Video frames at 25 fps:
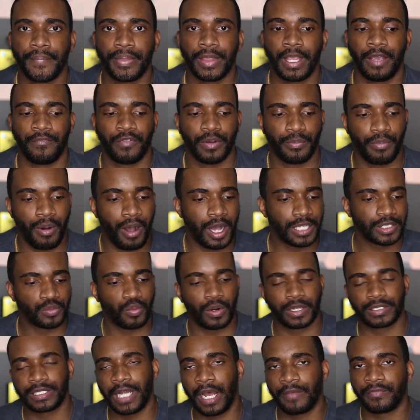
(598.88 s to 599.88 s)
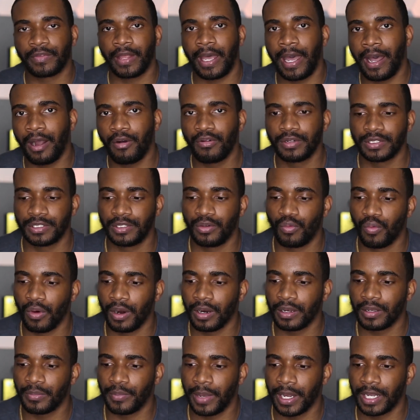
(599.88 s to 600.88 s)
If your boss works half the hours you
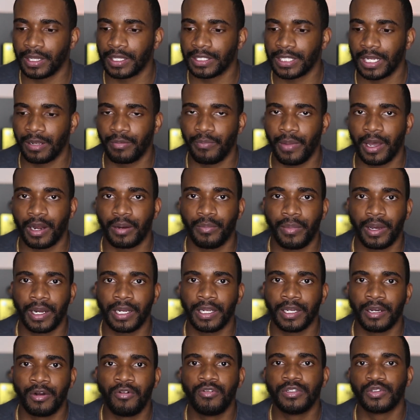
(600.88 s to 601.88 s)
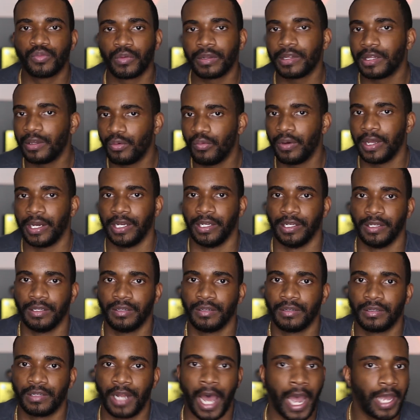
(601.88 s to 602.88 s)
work, making the same amount of money, who's really winning?
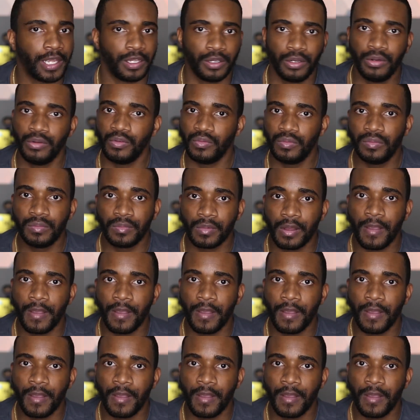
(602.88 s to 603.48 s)
Not you.